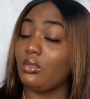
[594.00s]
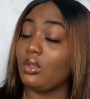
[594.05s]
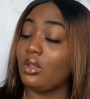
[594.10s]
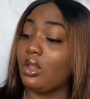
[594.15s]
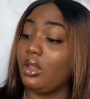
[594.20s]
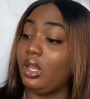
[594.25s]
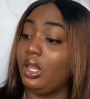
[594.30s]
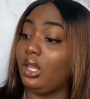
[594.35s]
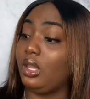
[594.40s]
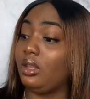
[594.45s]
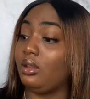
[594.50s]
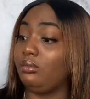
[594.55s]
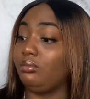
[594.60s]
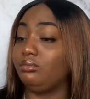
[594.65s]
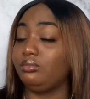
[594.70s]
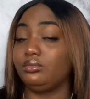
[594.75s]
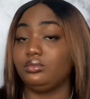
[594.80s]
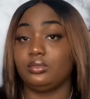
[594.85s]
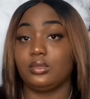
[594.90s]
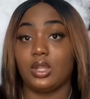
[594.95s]
hey,
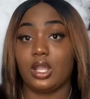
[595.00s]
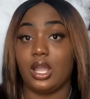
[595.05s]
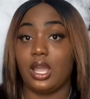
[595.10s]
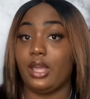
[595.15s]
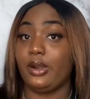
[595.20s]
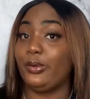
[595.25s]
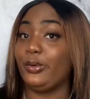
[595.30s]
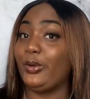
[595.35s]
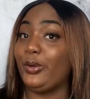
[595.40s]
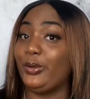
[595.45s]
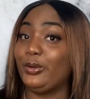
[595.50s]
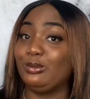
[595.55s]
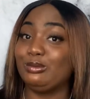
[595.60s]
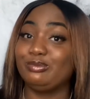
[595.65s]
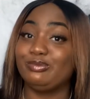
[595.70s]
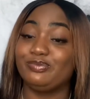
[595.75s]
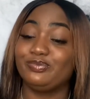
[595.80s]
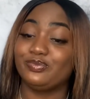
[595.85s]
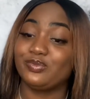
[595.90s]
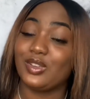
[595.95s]
I don't
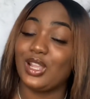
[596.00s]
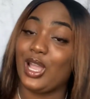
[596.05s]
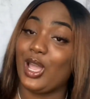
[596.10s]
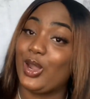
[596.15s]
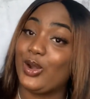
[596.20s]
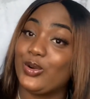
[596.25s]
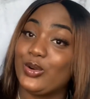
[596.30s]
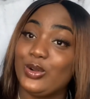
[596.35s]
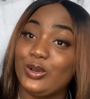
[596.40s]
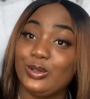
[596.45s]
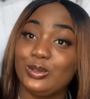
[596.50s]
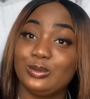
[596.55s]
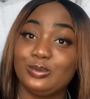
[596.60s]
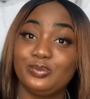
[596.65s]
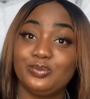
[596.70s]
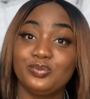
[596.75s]
know.